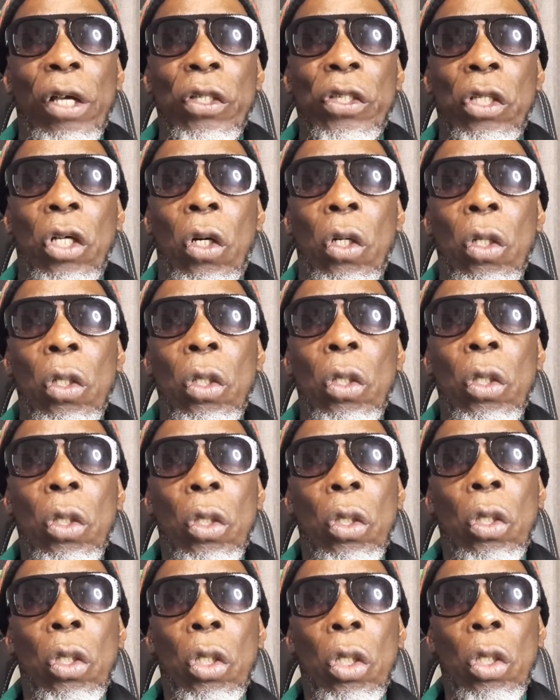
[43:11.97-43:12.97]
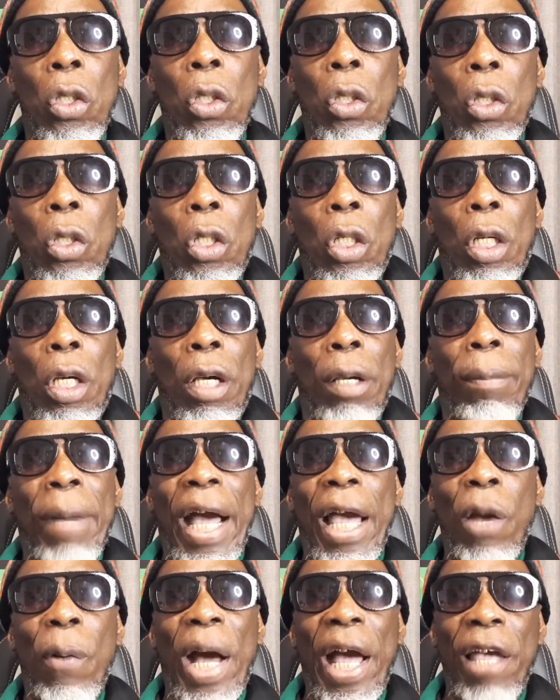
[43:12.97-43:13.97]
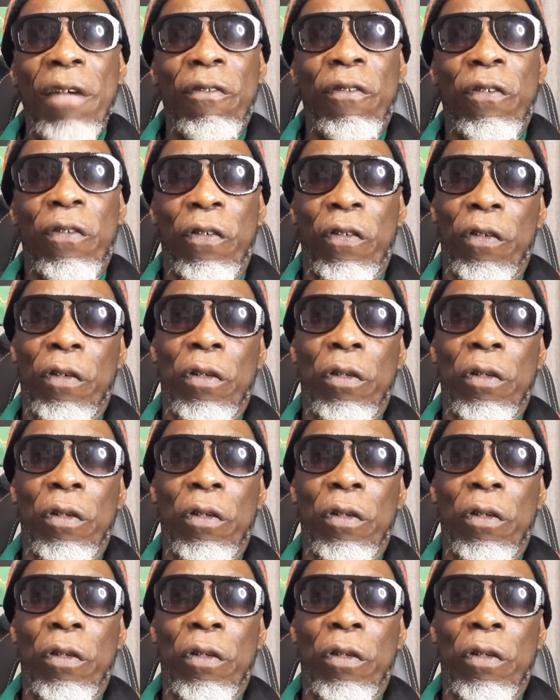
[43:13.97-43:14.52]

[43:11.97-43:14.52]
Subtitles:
So, my wife,